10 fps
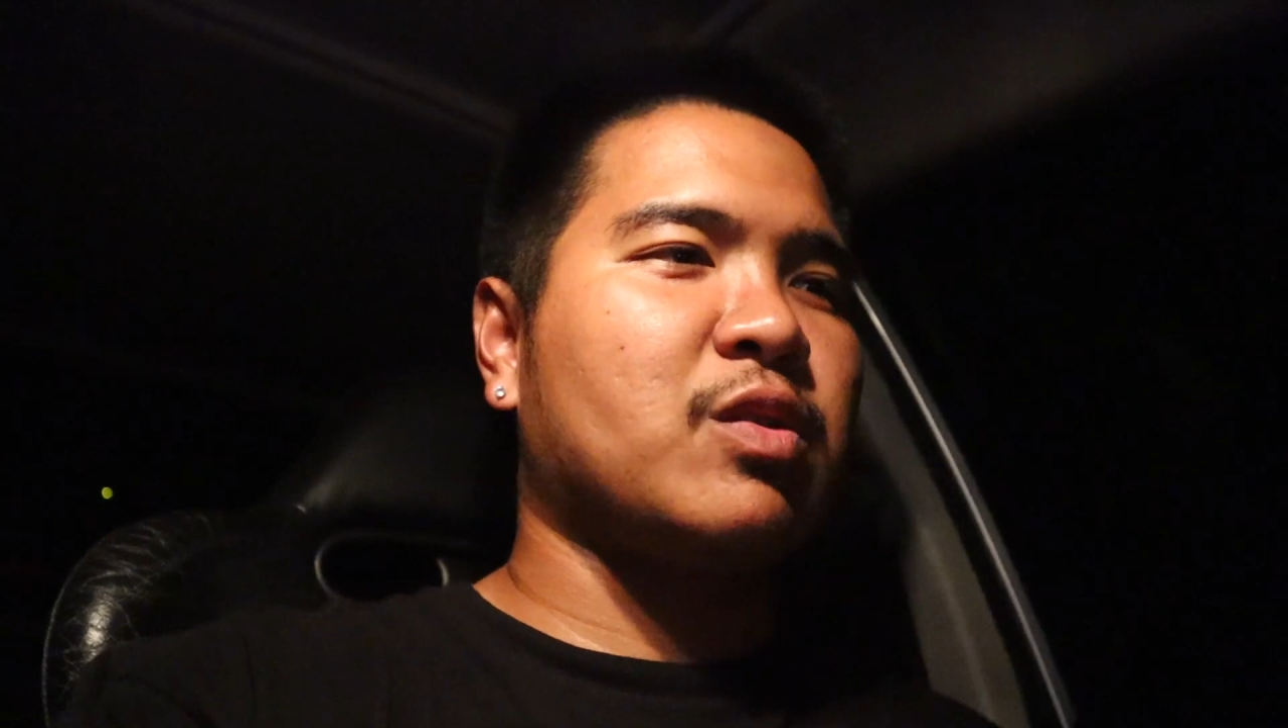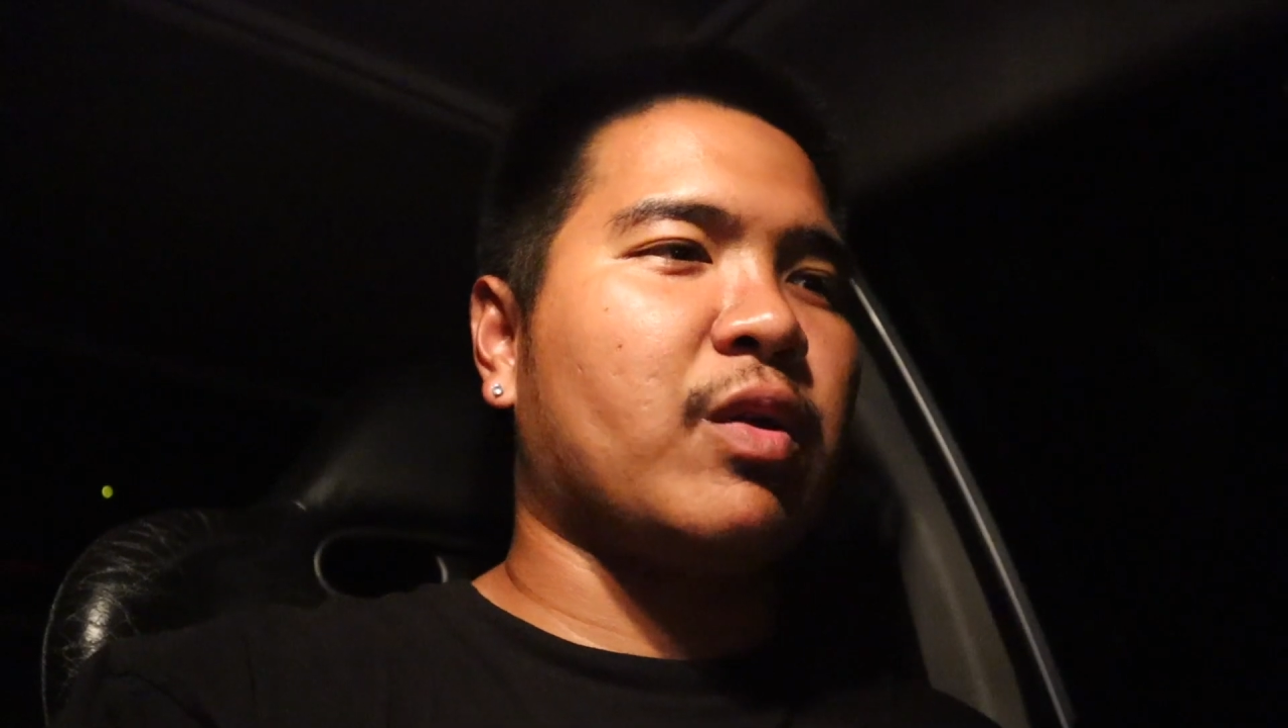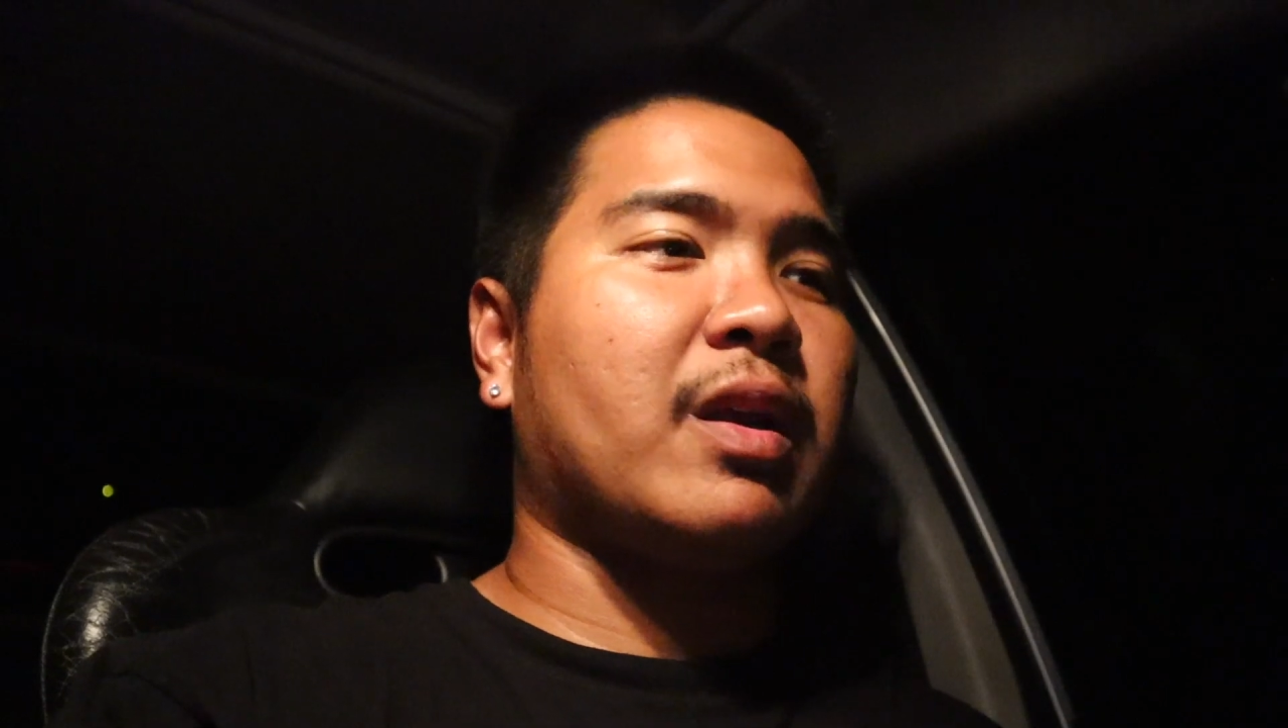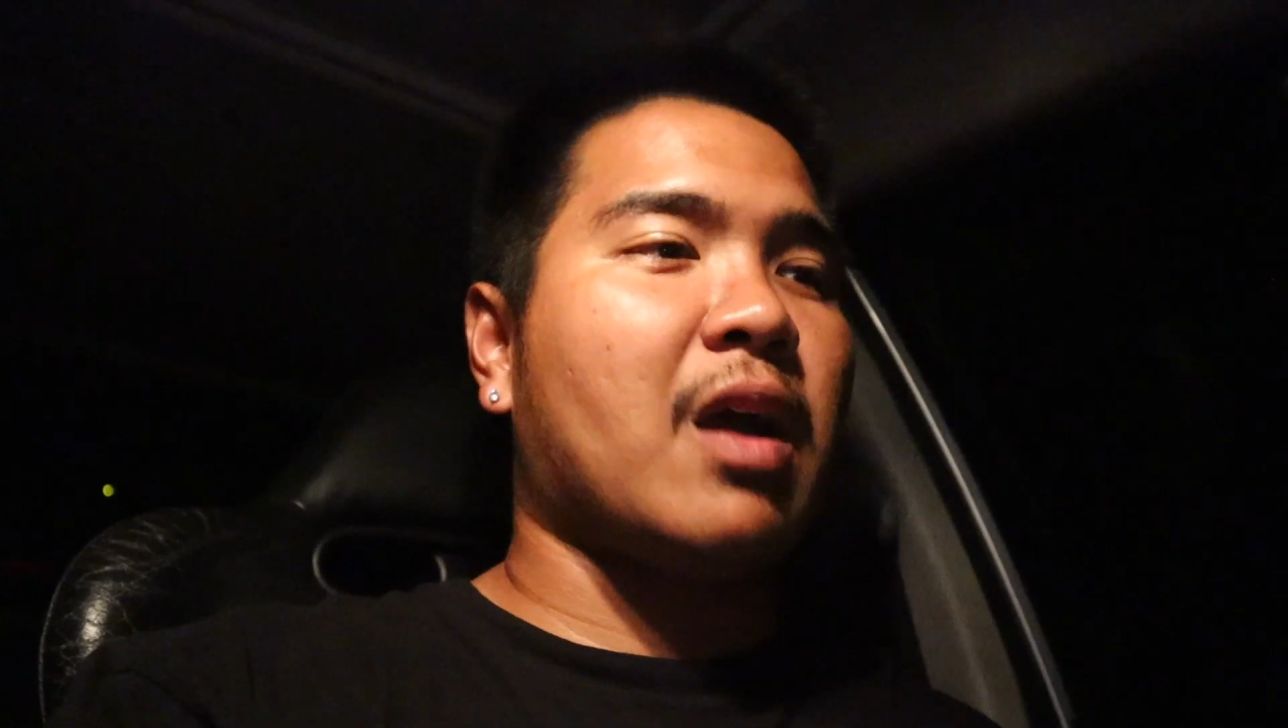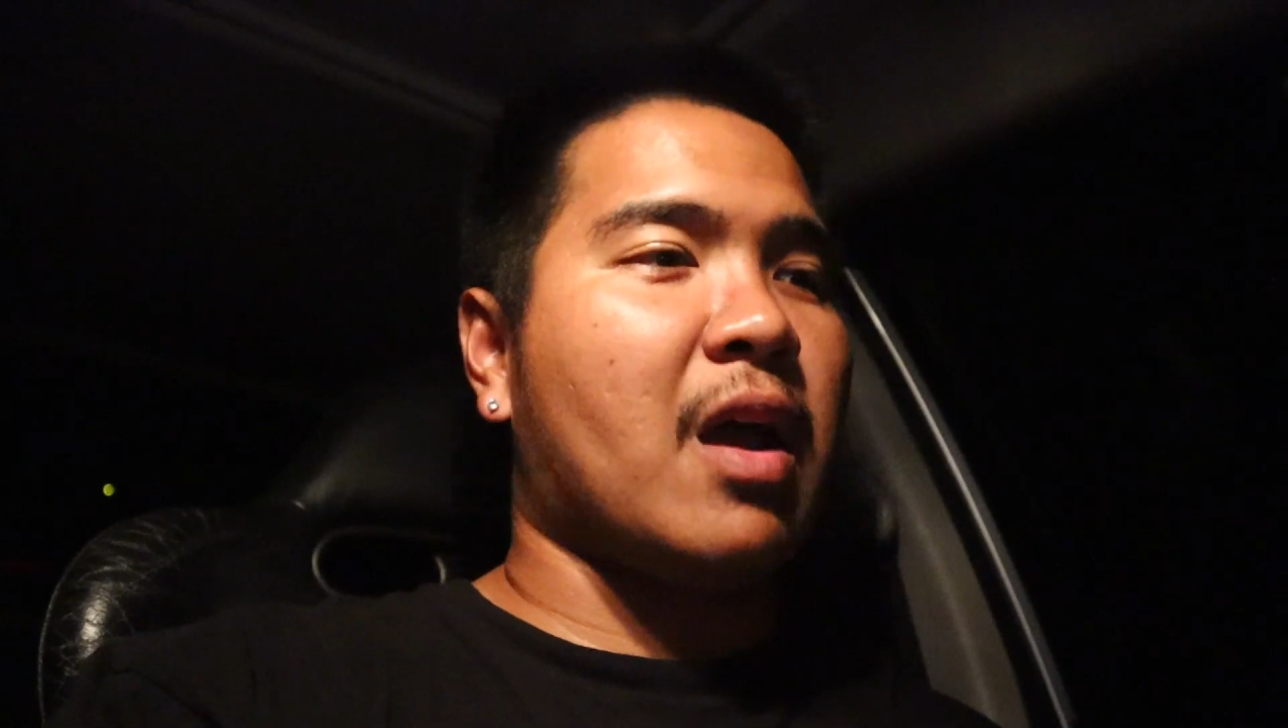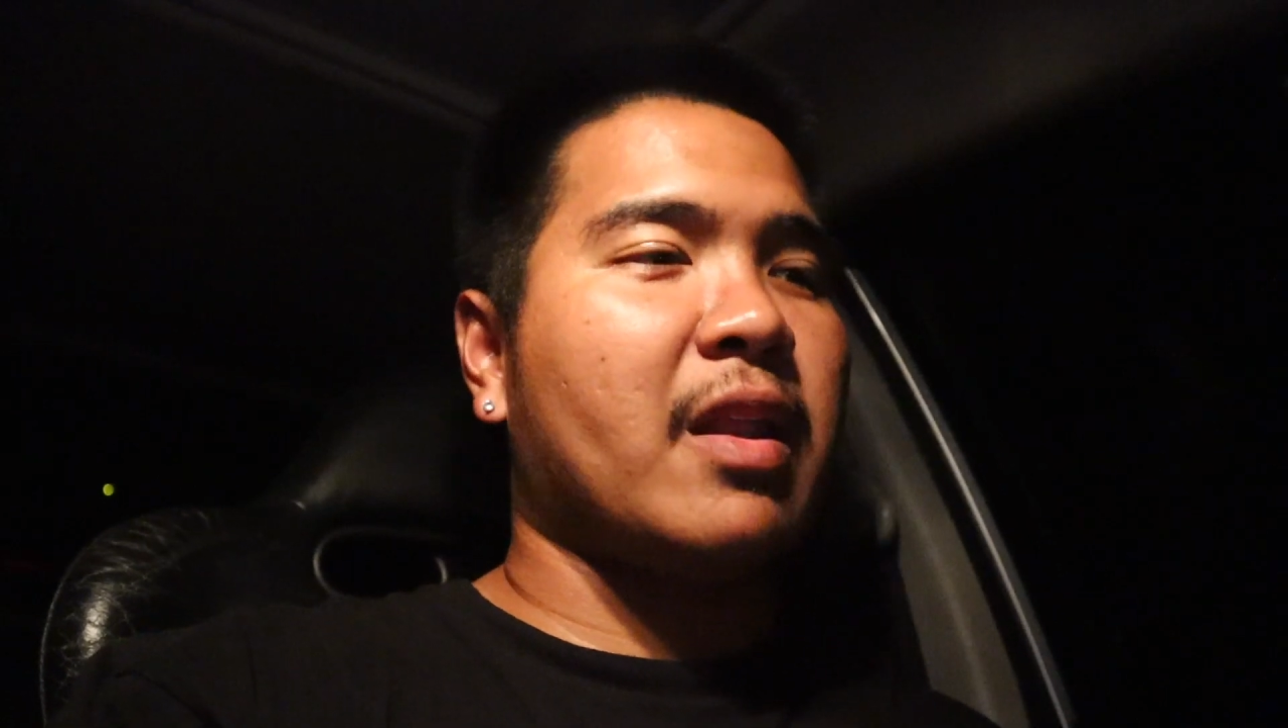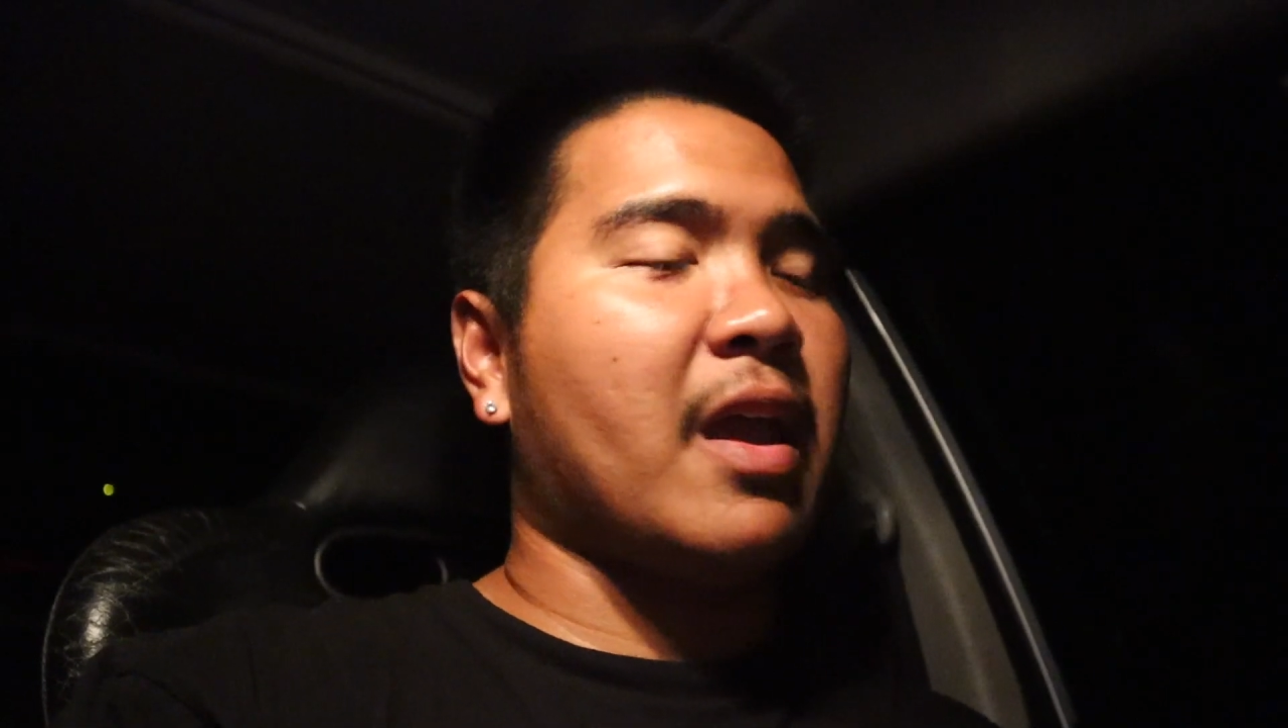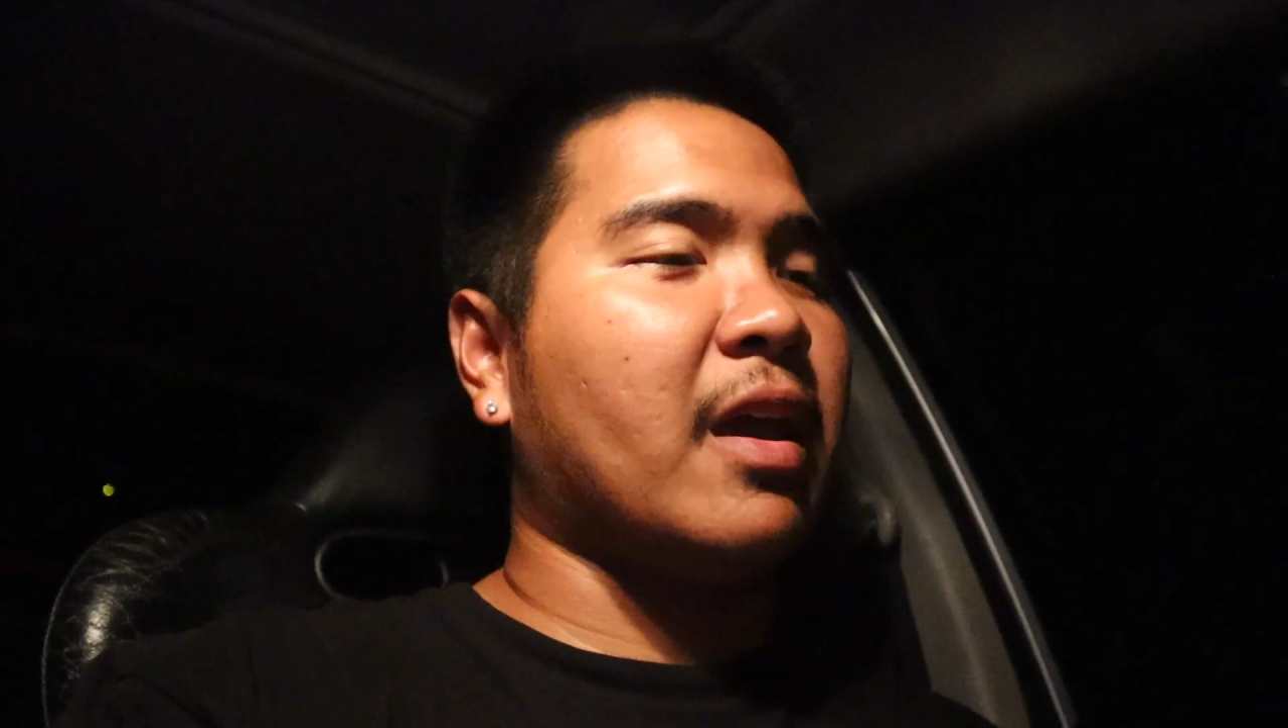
going on.